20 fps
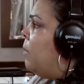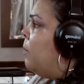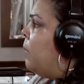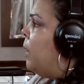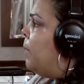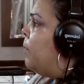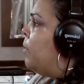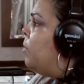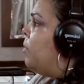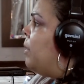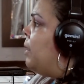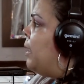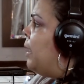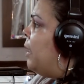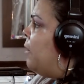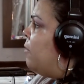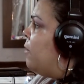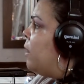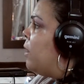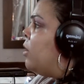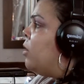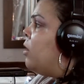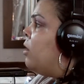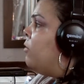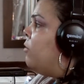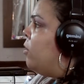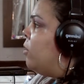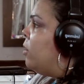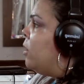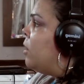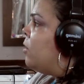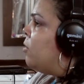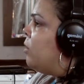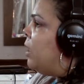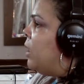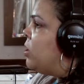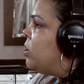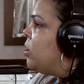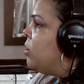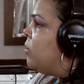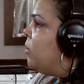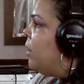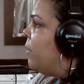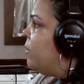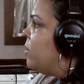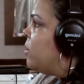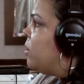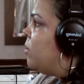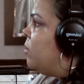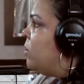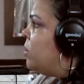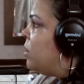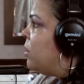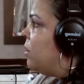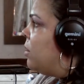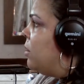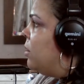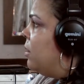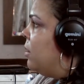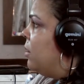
And people believe that if you're in education, you have a solution.